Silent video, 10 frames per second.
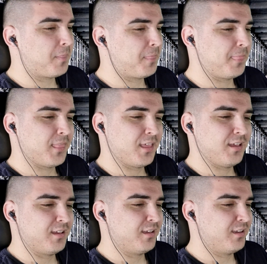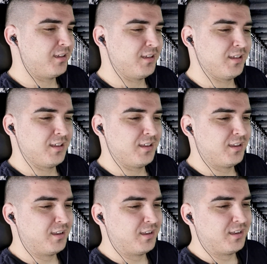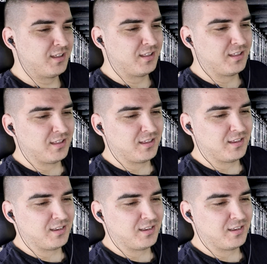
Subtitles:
[no speech]